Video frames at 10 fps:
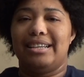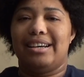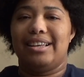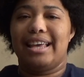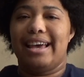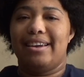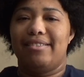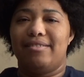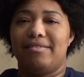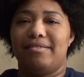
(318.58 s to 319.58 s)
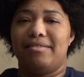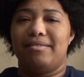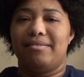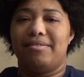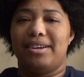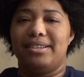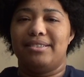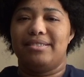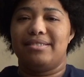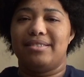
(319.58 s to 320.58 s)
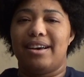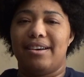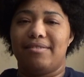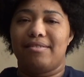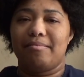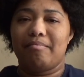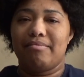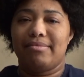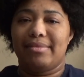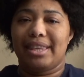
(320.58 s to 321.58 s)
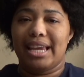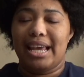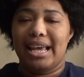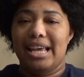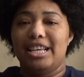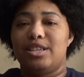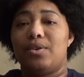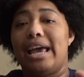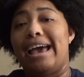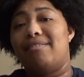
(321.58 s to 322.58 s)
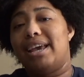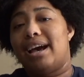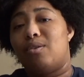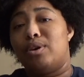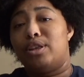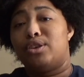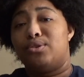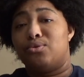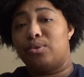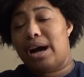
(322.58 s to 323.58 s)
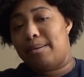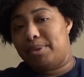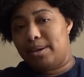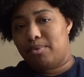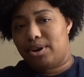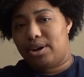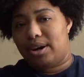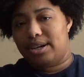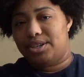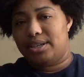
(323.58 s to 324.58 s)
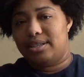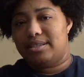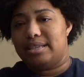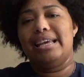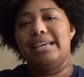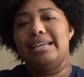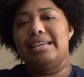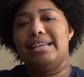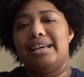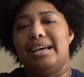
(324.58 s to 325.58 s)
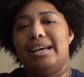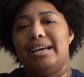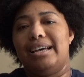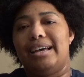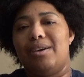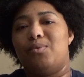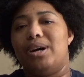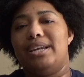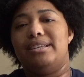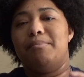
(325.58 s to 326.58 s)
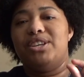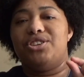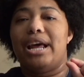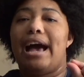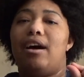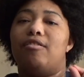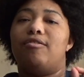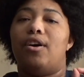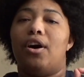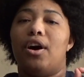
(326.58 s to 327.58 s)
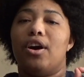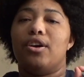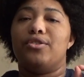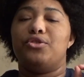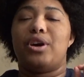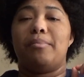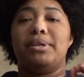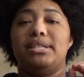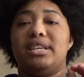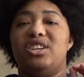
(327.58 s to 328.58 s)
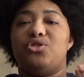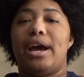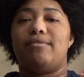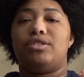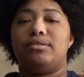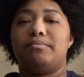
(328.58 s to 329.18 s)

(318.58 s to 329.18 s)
all that fun stuff. So a caveat with droplet precautions. I wanted to mention how far droplets can travel.